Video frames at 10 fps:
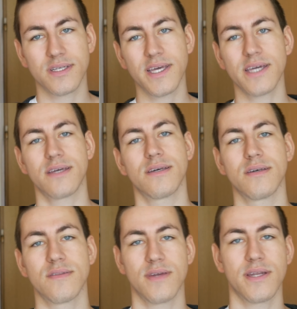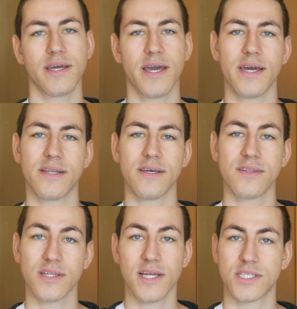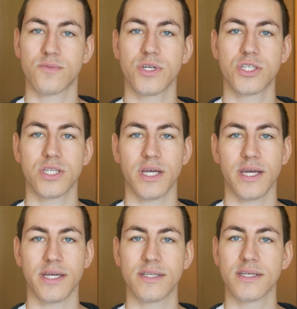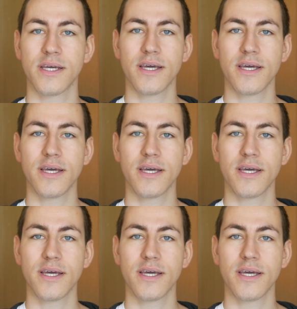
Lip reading: kick that I had in The Last Wish, and